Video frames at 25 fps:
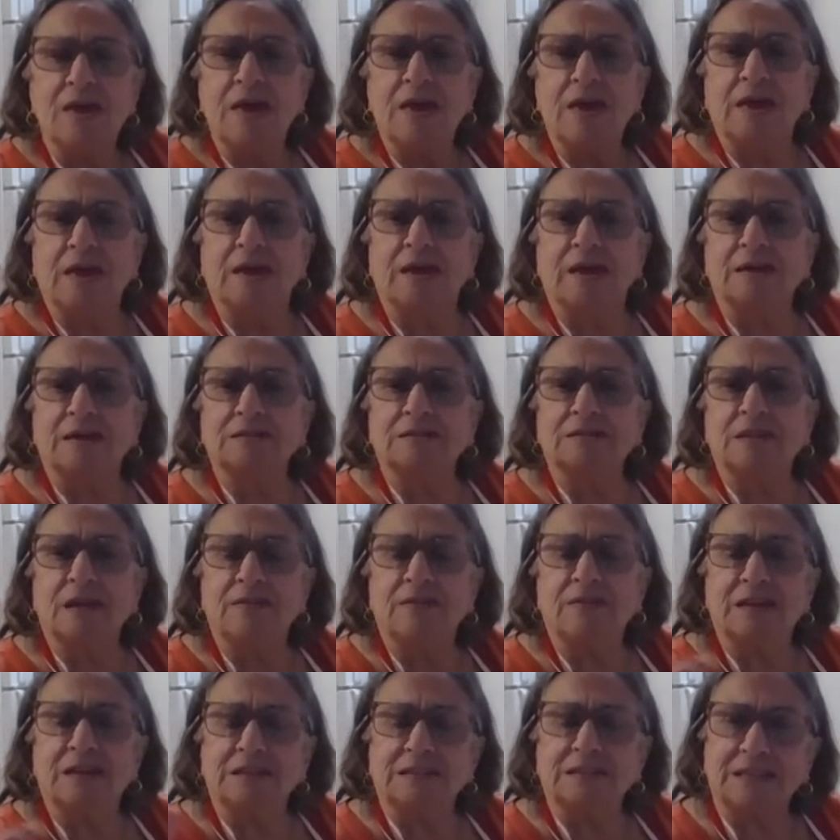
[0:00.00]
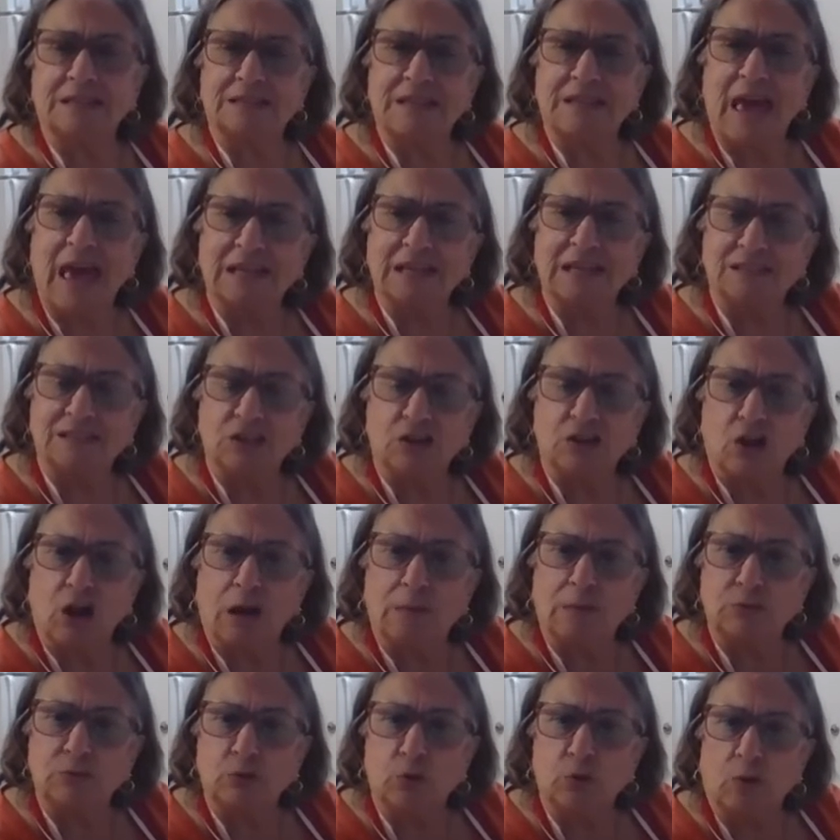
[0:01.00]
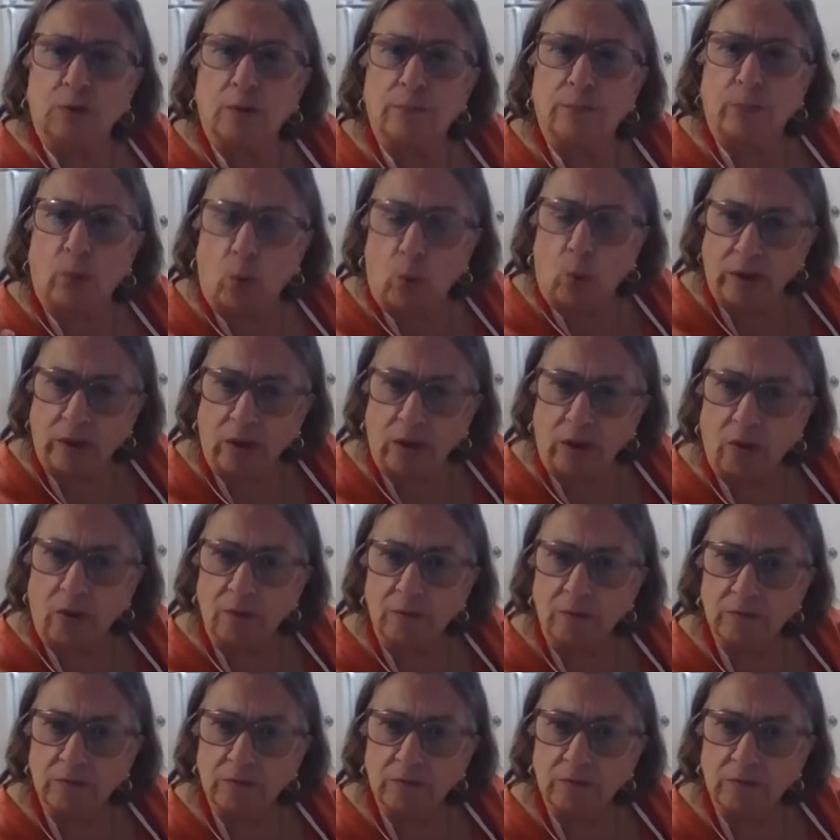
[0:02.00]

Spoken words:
is this has to come to a boil.